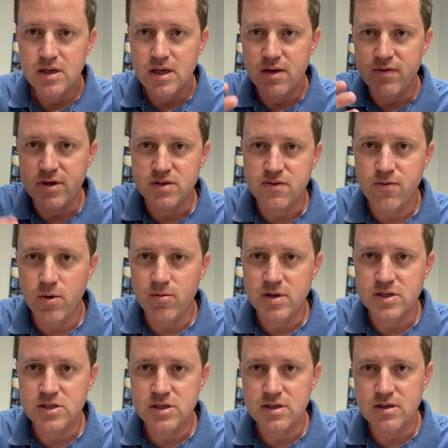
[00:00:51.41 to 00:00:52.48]
If there's a formula
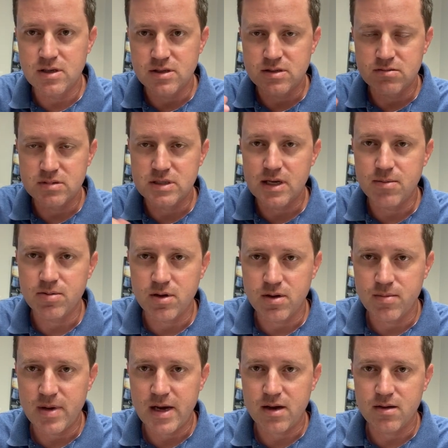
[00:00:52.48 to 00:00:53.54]
sheet, it's stapled on
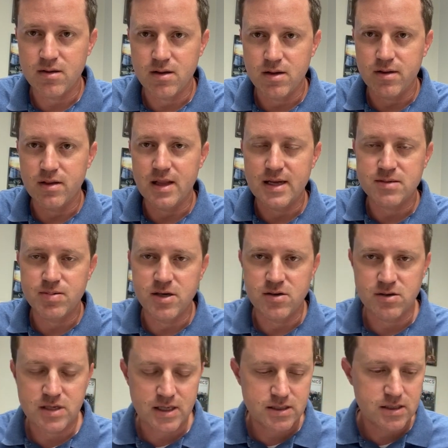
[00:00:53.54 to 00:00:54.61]
the back, on the last page of
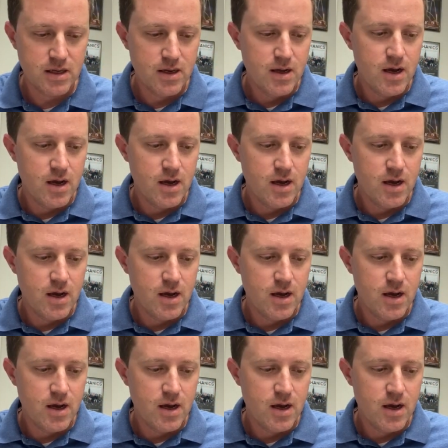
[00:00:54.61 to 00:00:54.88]
your test.